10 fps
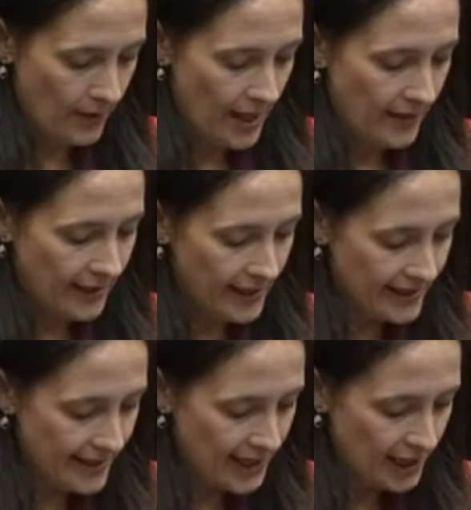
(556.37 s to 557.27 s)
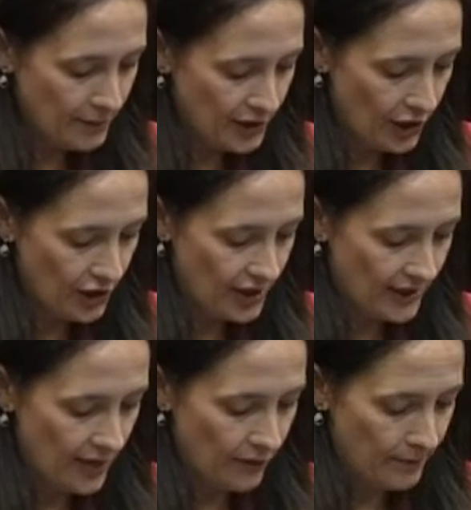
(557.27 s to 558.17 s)
the extended maternity
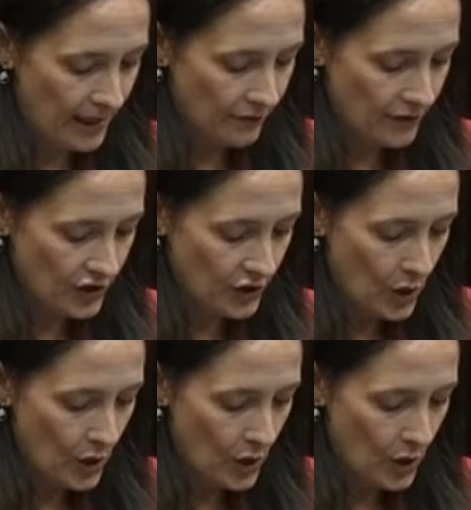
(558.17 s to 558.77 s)
leave and benefit